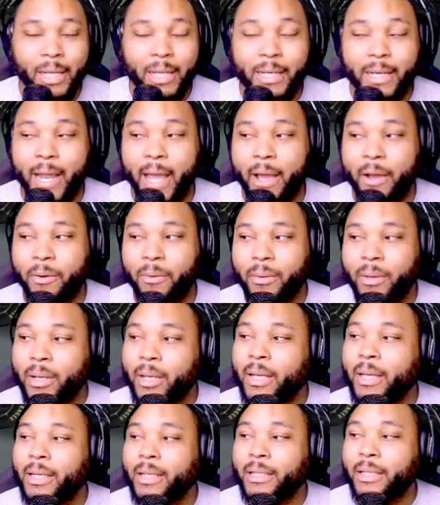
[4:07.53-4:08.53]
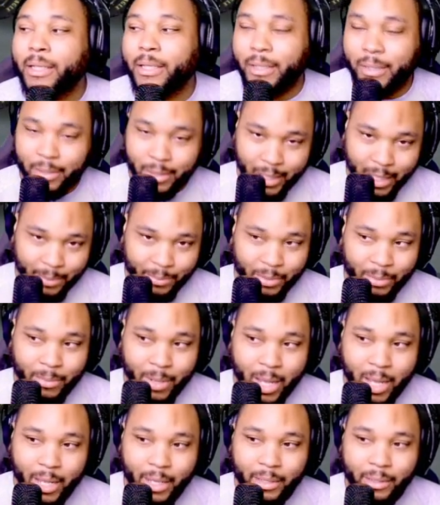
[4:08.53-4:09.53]
Now, keep in
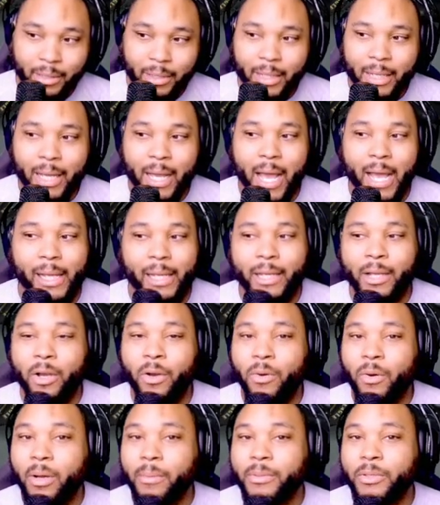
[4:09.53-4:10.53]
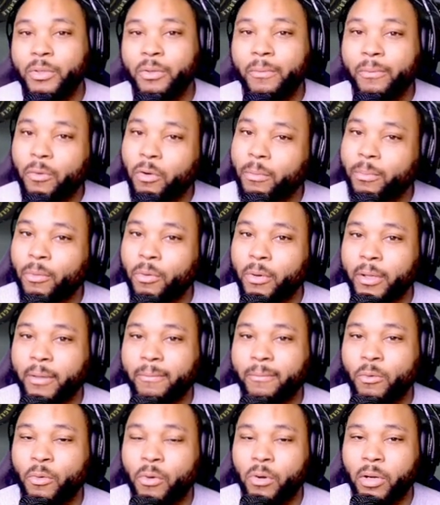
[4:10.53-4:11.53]
mind, I can go up to
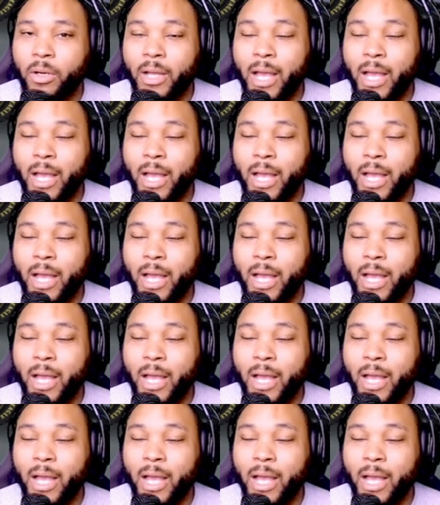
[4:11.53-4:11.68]
4.4.